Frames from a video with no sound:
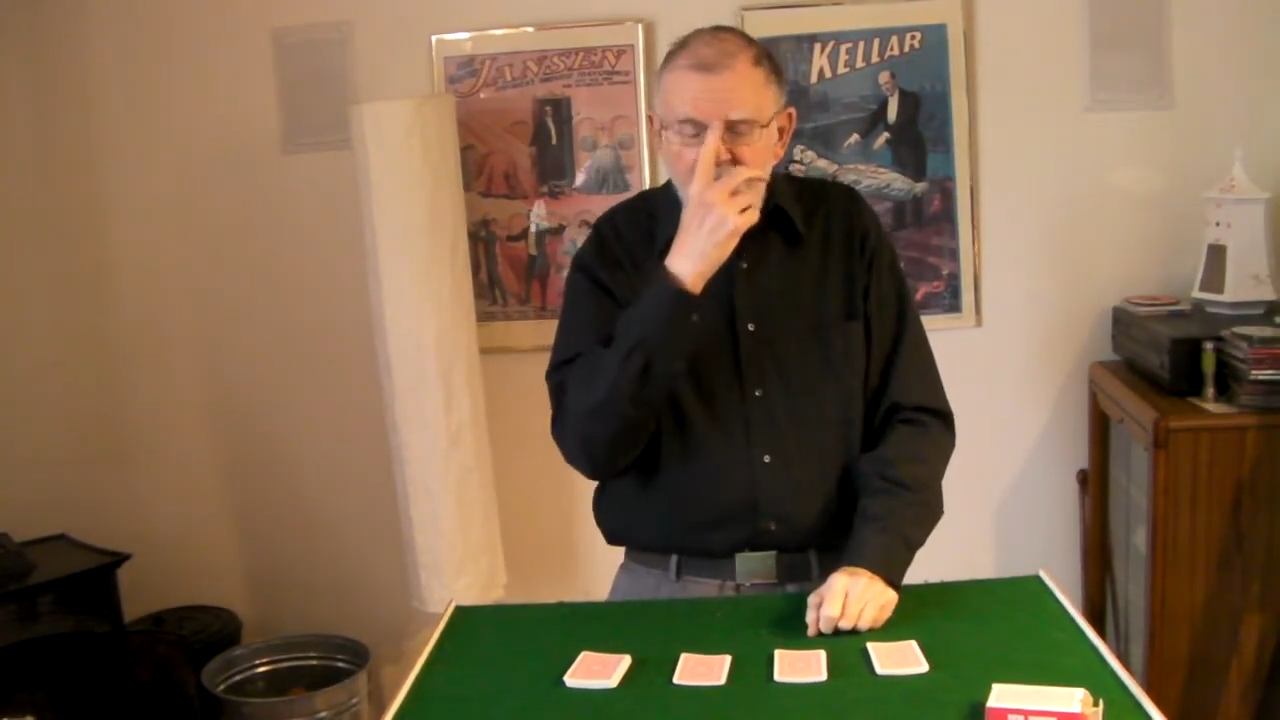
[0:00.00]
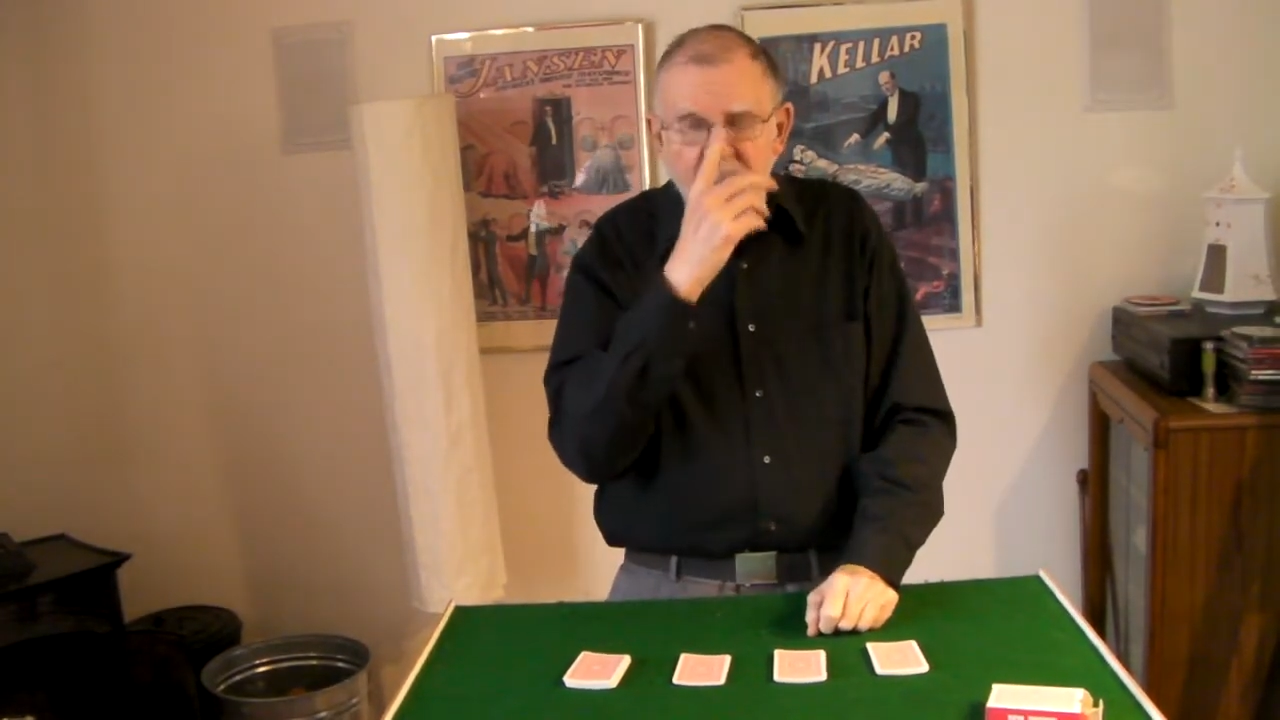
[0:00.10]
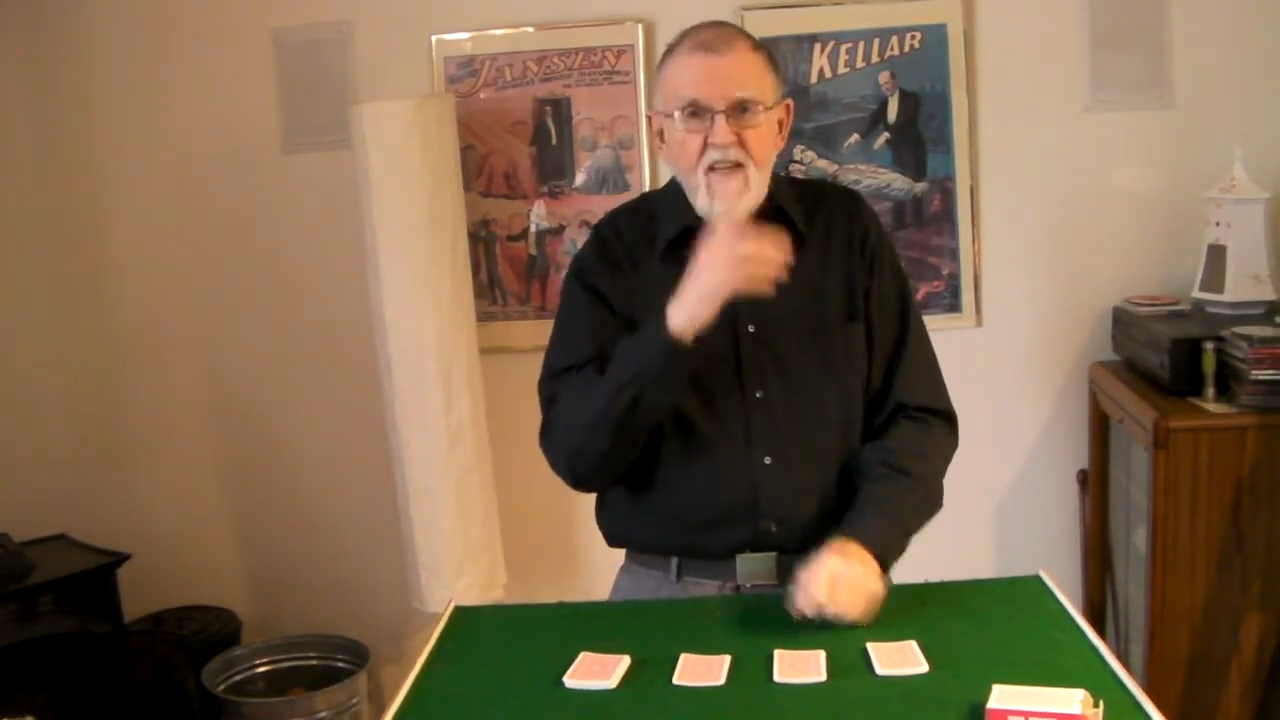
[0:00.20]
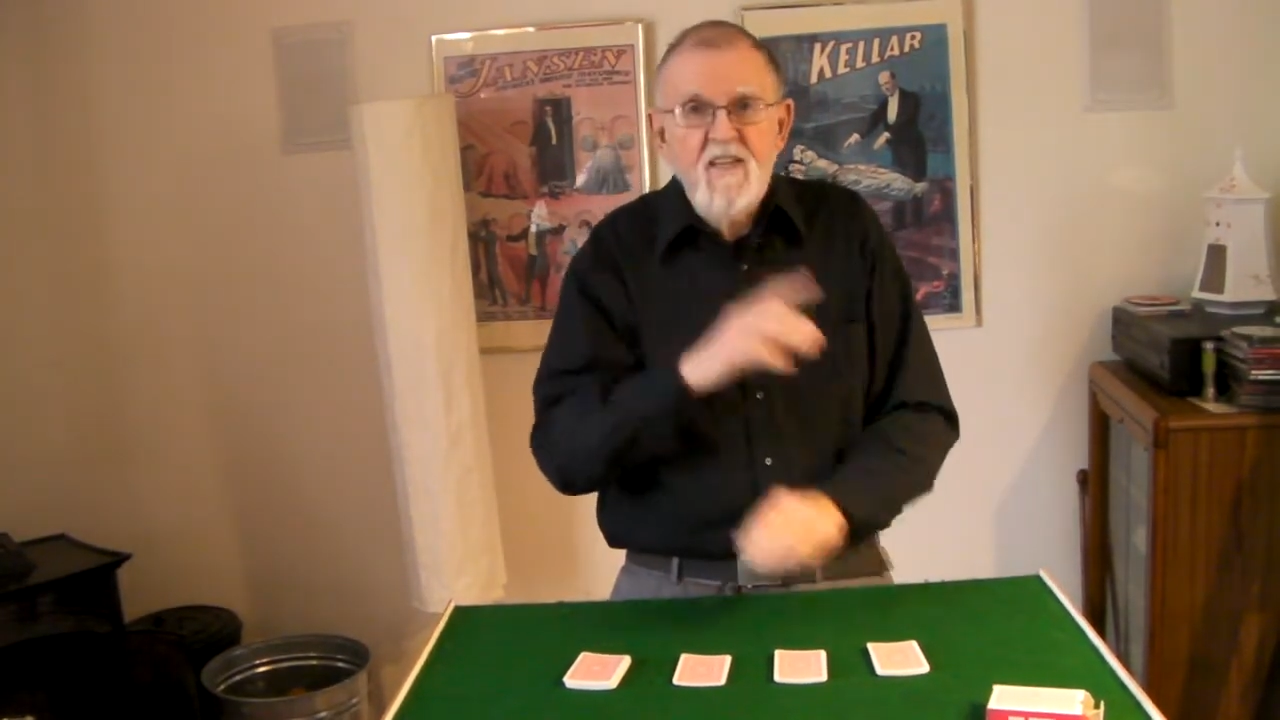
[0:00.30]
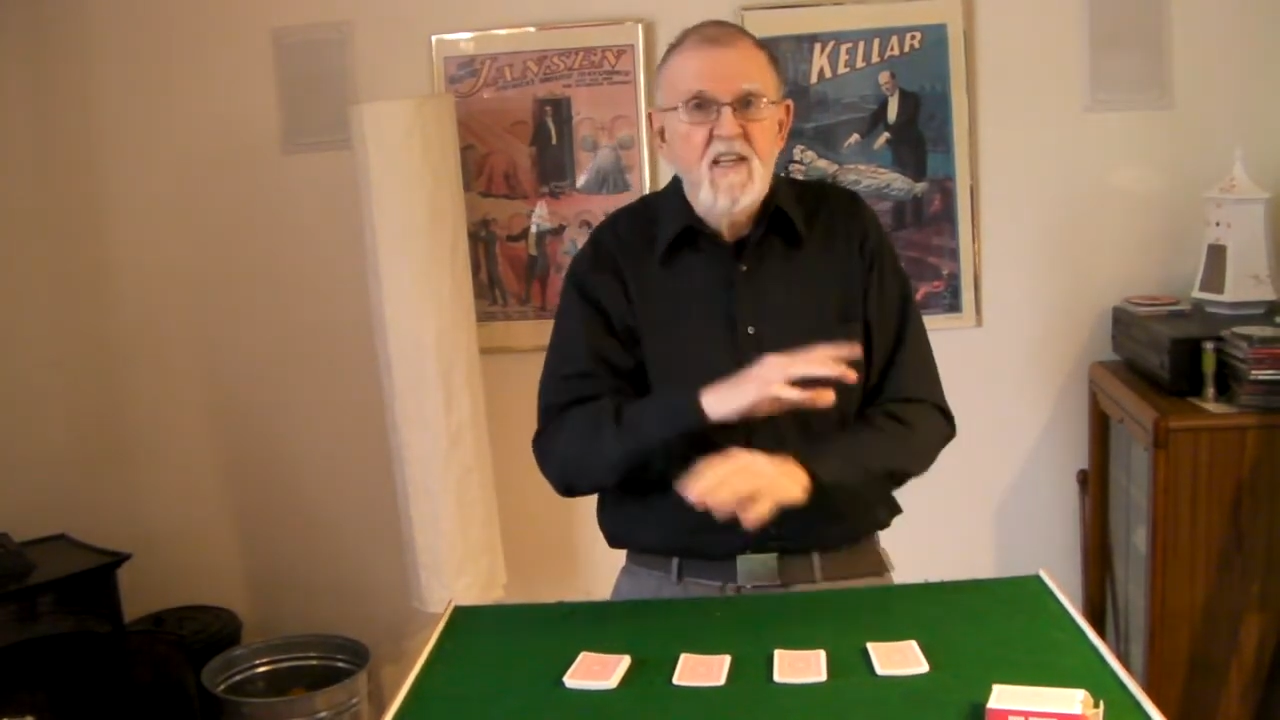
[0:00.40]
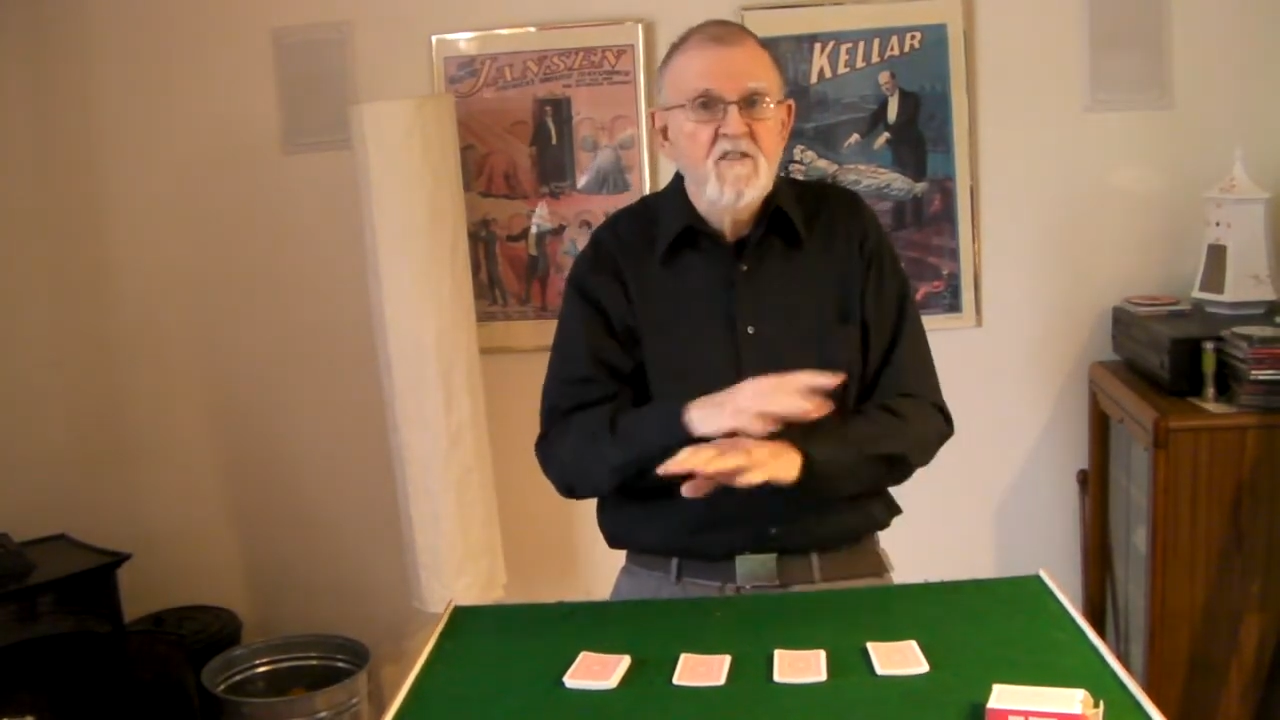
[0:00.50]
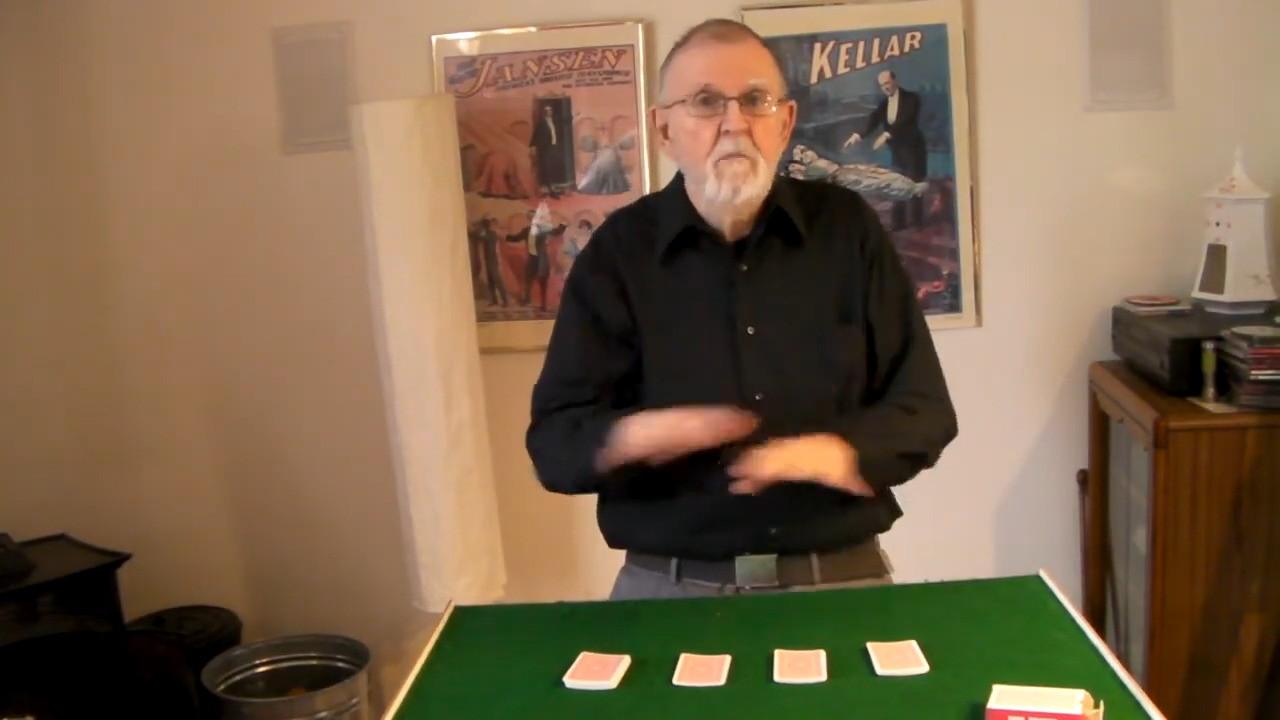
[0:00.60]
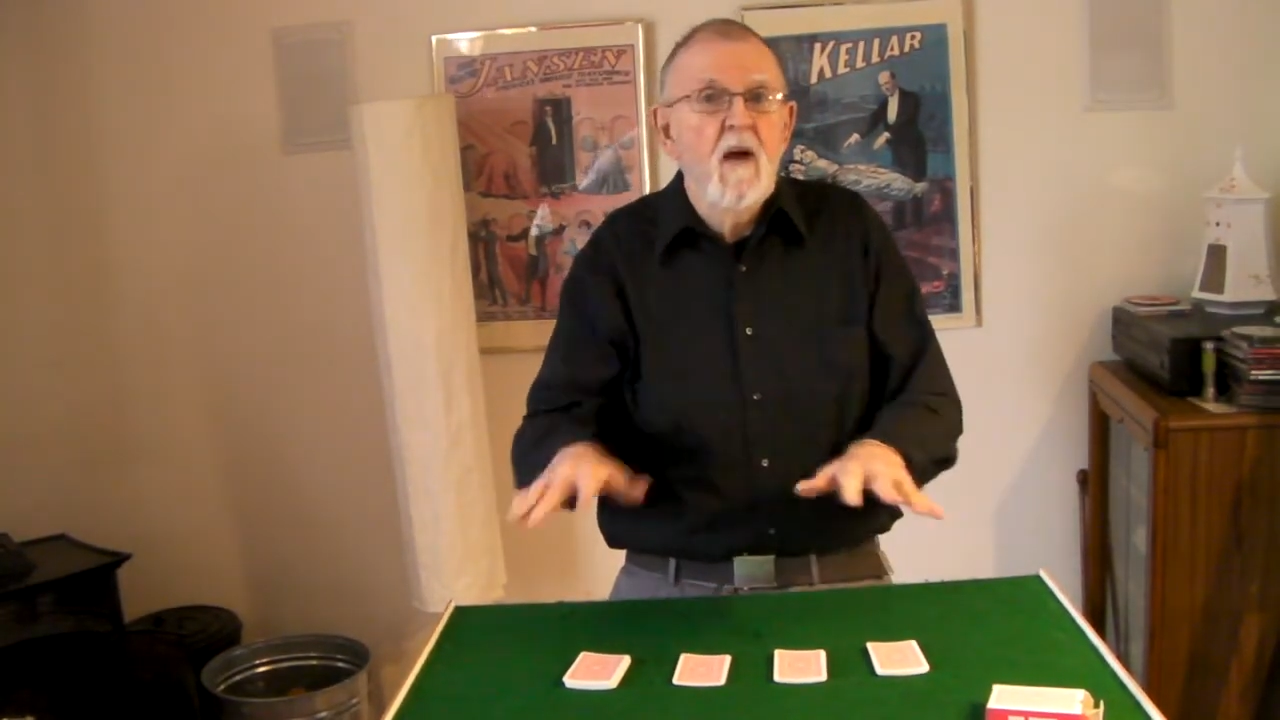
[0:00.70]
And it doesn't